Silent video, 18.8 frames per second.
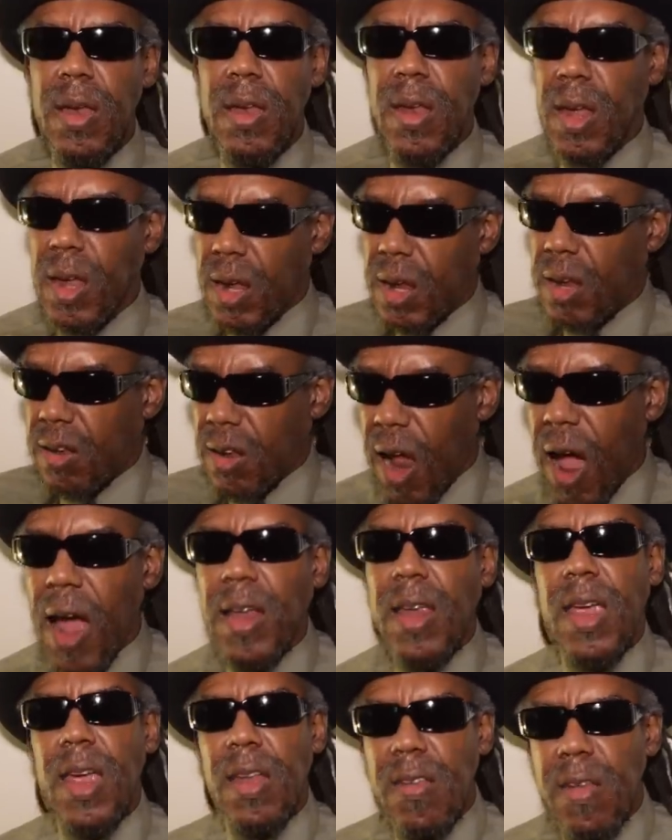to
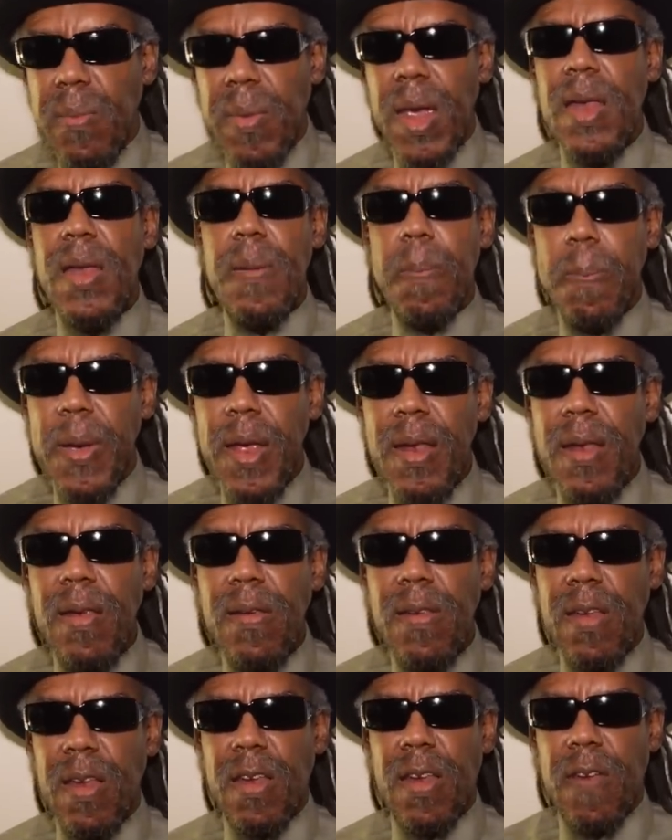start getting some
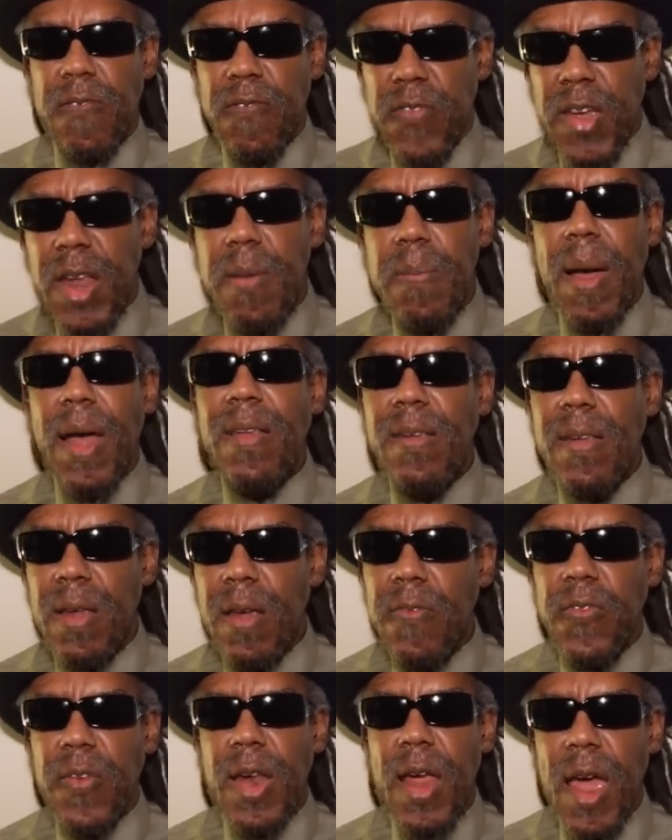independence, to defend
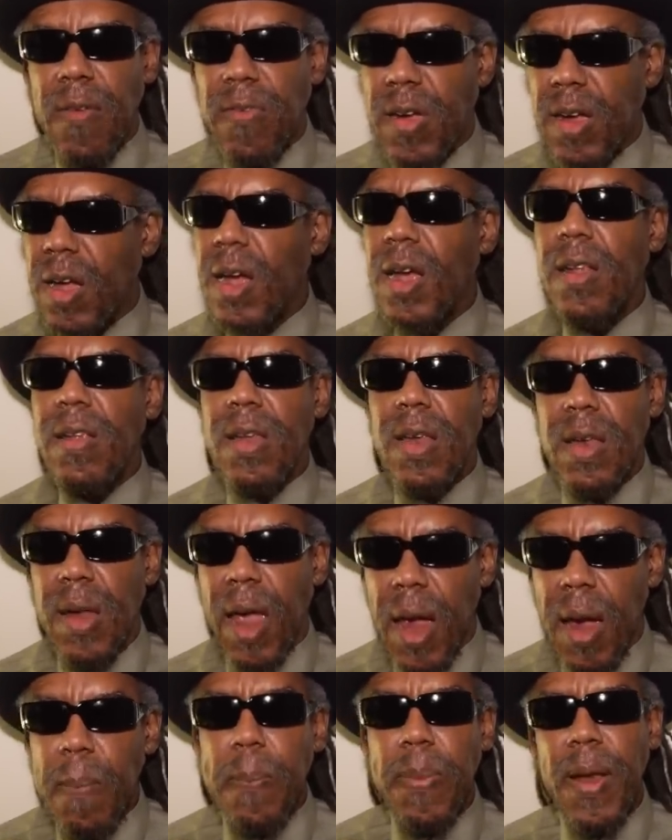myself and have guns
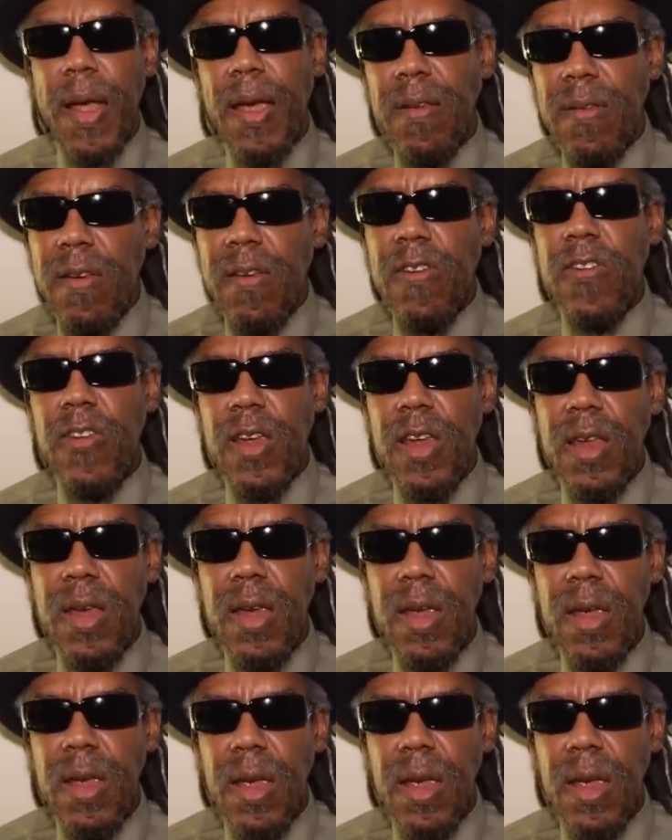and airplanes and shit,